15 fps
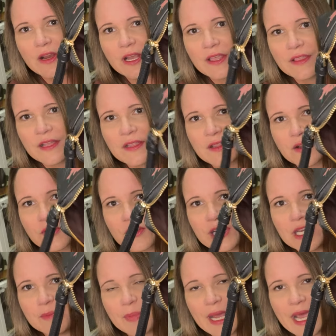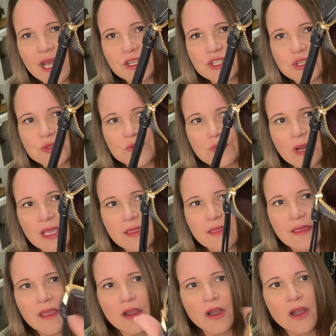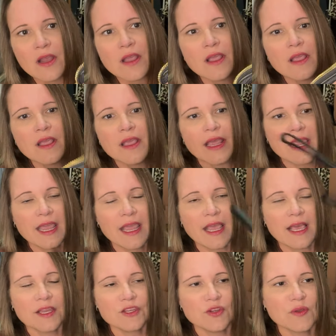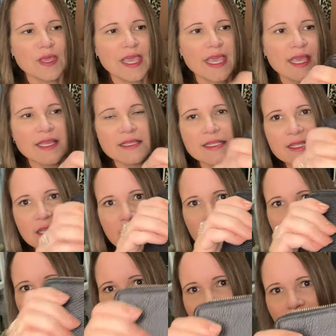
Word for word: and then the Creed patch is right there. And you can see the